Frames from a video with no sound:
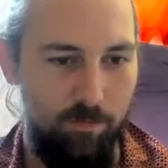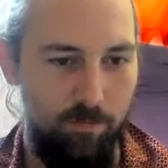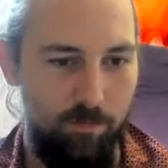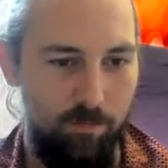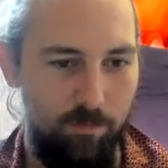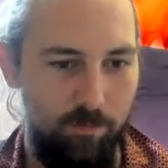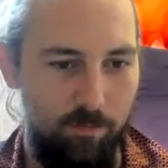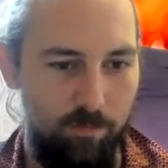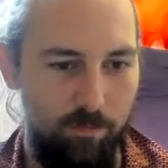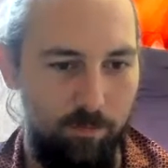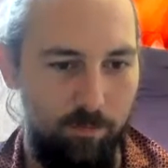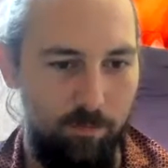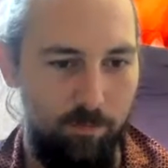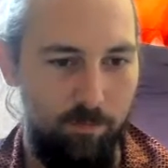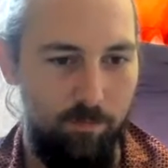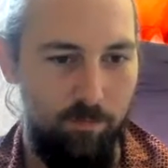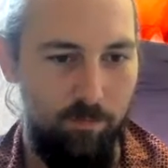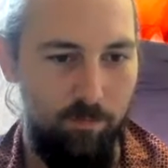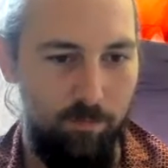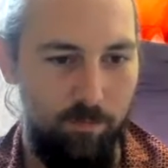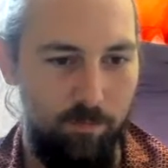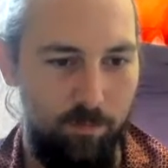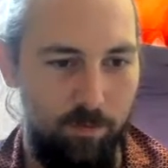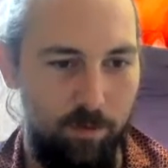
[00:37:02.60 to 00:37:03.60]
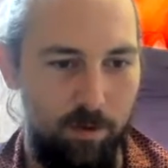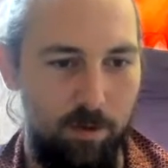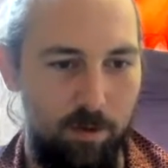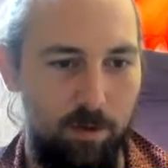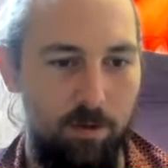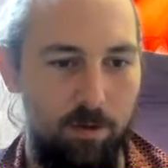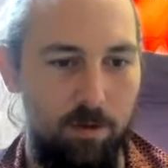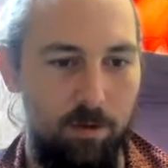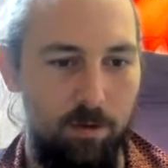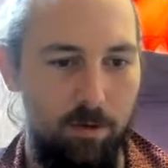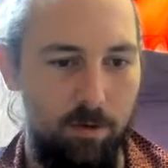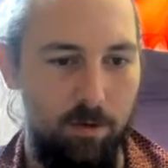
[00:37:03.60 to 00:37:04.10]

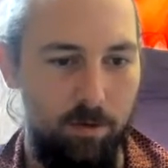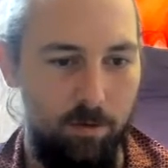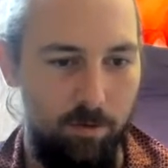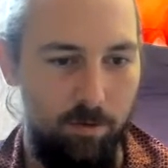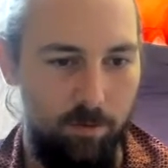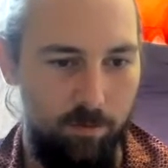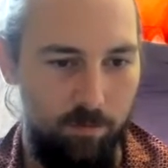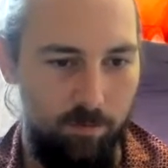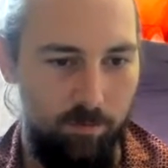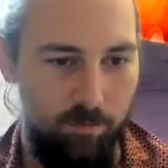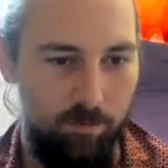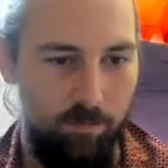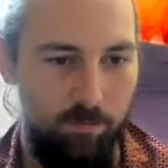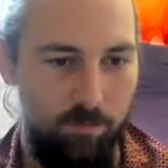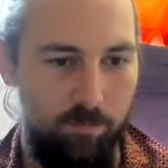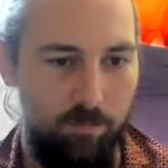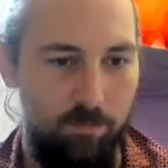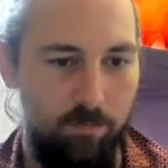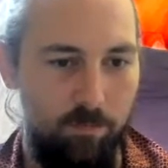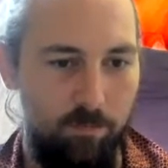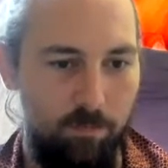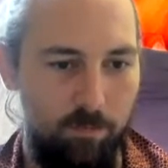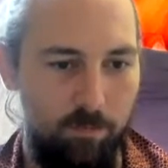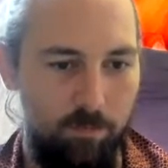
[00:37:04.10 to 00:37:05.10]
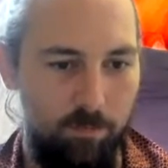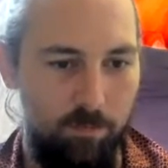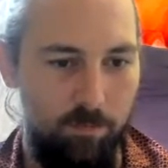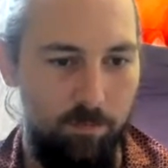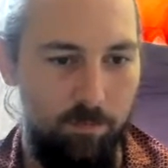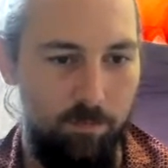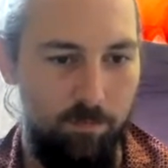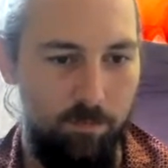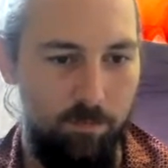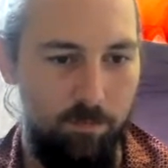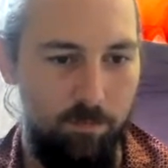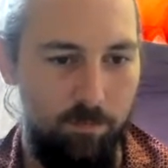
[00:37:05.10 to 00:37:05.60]

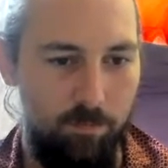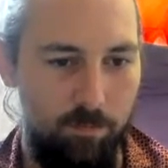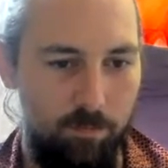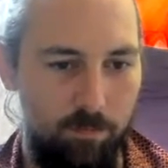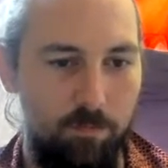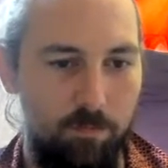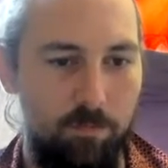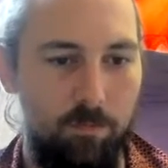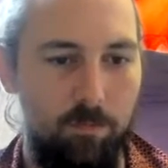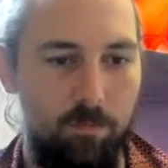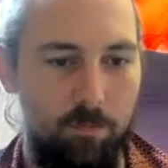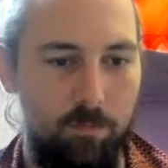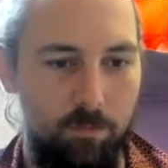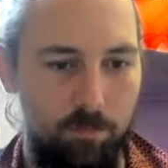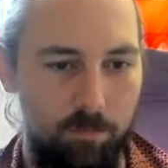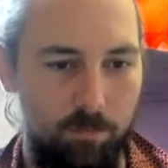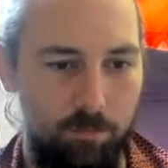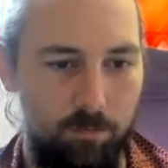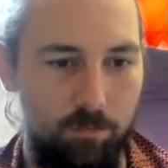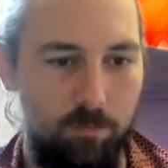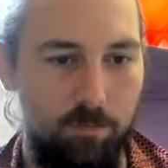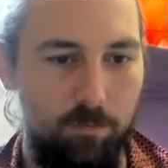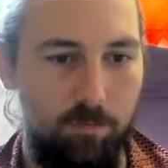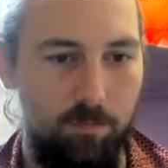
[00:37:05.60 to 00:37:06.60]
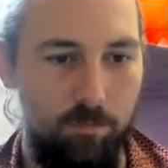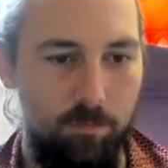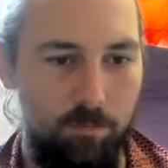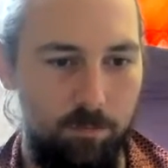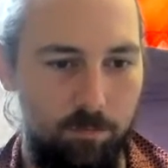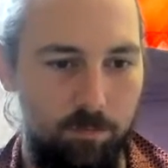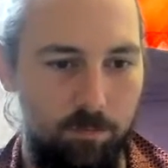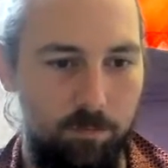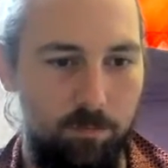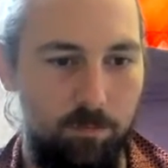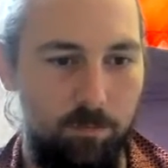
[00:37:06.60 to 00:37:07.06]
The person shown says nothing.